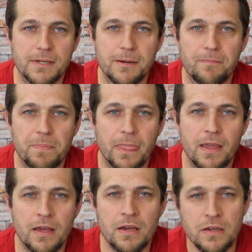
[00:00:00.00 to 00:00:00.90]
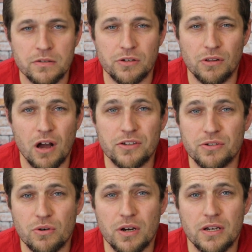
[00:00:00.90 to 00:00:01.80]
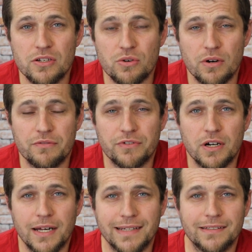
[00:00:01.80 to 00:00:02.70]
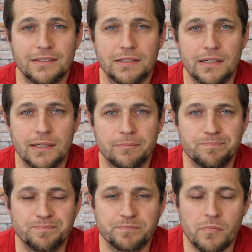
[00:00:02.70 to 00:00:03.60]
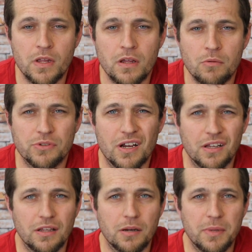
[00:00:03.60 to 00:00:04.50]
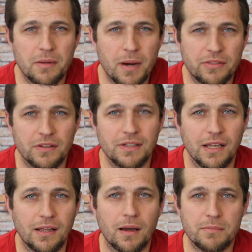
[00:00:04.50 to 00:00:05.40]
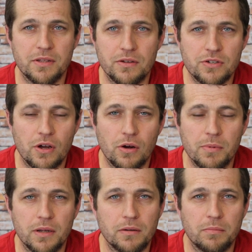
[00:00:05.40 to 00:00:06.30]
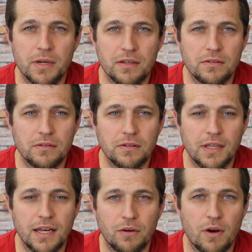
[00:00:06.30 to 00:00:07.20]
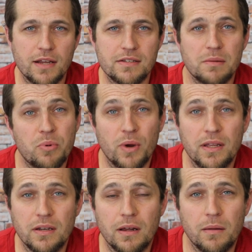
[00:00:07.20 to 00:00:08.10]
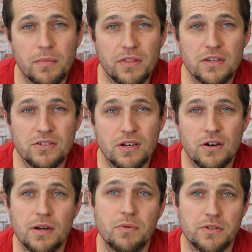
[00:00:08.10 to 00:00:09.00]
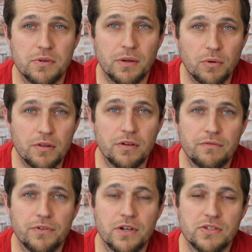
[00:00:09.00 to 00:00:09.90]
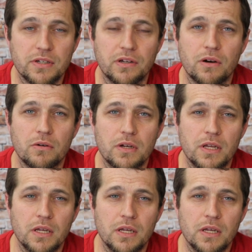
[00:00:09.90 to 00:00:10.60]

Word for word: Um, so long story short, for us, um, we'll talk a little bit about the leading up to the show, but but getting right to the point, um, this year it was really worth it for us to go.